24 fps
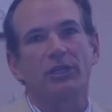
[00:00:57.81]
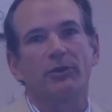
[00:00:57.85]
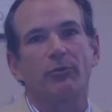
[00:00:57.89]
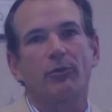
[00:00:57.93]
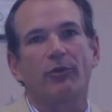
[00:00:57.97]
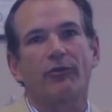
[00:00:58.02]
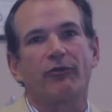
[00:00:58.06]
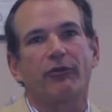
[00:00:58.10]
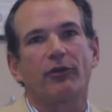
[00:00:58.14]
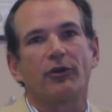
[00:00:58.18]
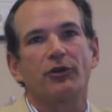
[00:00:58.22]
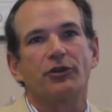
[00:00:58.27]

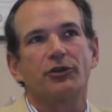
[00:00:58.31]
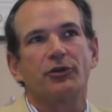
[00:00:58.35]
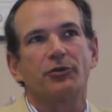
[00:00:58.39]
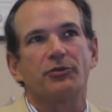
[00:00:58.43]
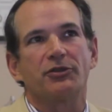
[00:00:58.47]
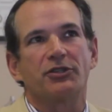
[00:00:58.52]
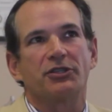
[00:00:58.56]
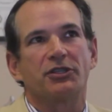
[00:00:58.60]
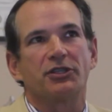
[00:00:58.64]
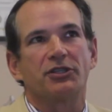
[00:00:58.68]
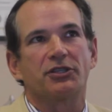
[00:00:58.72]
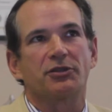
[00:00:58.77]
referred to
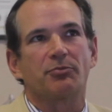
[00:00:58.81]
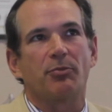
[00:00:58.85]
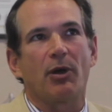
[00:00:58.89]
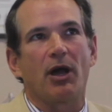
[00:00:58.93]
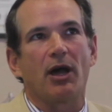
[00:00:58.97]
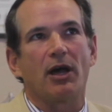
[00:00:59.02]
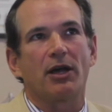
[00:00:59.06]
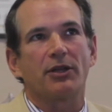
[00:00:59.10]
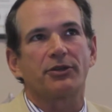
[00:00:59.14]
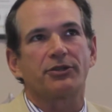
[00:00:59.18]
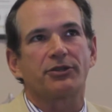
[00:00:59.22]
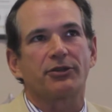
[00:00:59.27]
as the
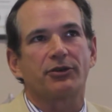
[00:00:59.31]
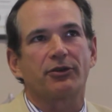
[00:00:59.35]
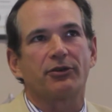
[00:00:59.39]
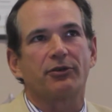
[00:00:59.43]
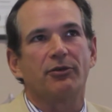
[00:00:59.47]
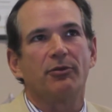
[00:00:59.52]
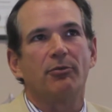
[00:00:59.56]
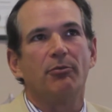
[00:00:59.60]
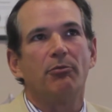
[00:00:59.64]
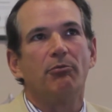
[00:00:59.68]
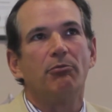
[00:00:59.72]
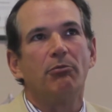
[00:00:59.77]

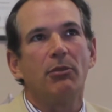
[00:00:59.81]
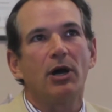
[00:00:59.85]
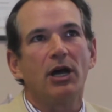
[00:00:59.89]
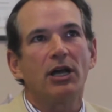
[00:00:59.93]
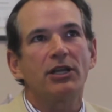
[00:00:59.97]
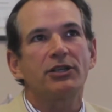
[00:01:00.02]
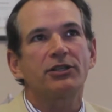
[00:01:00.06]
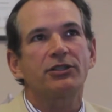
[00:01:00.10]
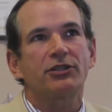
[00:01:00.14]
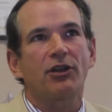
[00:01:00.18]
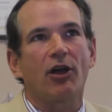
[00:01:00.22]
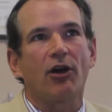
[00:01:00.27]
sponsor,
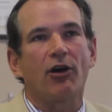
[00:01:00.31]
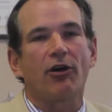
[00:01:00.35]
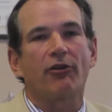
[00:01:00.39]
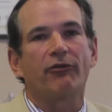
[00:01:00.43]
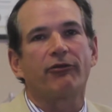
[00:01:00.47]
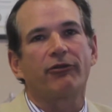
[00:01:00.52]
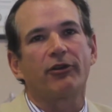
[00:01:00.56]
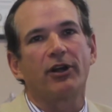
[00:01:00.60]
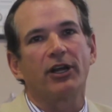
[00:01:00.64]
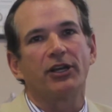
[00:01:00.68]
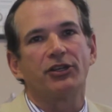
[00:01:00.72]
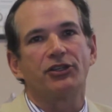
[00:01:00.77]
must
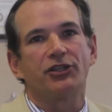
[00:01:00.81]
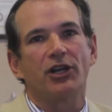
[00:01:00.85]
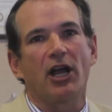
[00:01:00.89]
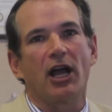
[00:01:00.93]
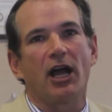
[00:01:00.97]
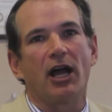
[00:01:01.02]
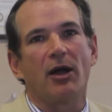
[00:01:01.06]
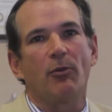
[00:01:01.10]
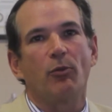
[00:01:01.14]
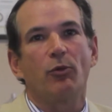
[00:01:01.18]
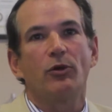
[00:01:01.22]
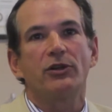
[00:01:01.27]
offer a
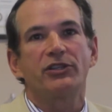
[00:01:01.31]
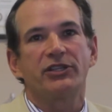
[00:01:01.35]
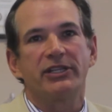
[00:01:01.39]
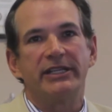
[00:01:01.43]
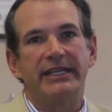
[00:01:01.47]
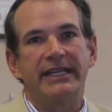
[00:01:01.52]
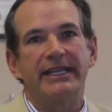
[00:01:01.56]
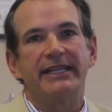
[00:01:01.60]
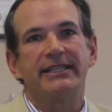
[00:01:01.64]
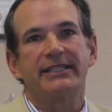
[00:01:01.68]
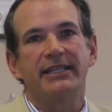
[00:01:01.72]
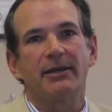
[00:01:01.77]
job which
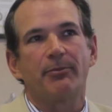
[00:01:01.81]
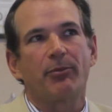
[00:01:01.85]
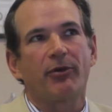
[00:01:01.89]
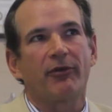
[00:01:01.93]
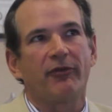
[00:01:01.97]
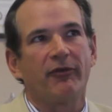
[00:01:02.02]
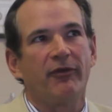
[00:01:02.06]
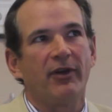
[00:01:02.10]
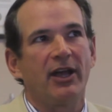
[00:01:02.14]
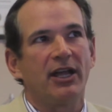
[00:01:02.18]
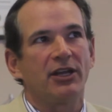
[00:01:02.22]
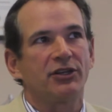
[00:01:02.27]
needs a
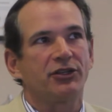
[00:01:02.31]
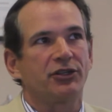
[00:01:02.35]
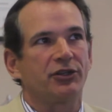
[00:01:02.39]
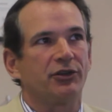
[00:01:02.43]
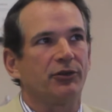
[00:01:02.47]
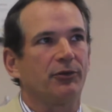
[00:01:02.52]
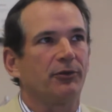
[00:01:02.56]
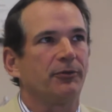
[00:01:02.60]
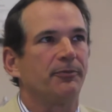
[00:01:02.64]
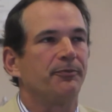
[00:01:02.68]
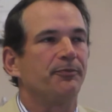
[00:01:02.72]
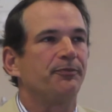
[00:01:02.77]

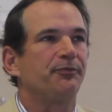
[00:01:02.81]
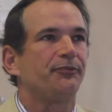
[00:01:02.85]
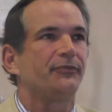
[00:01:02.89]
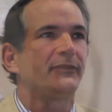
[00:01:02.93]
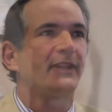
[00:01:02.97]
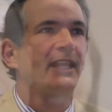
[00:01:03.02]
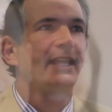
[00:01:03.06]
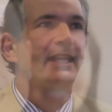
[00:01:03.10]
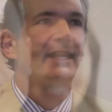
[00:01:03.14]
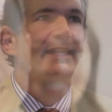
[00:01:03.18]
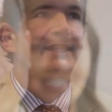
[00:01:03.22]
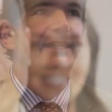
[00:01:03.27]
professional.
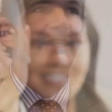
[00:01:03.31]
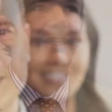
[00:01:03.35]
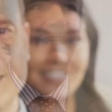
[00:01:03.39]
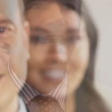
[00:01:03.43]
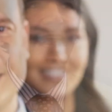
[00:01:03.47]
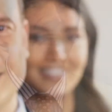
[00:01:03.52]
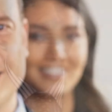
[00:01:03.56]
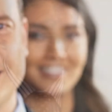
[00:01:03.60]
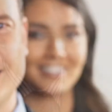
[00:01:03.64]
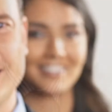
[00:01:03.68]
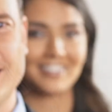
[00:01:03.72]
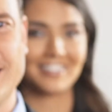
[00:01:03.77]
The
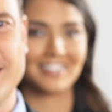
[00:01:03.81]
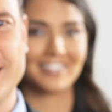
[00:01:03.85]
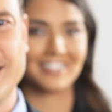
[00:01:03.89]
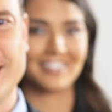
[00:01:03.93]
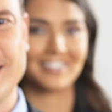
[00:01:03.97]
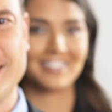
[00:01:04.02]
candidate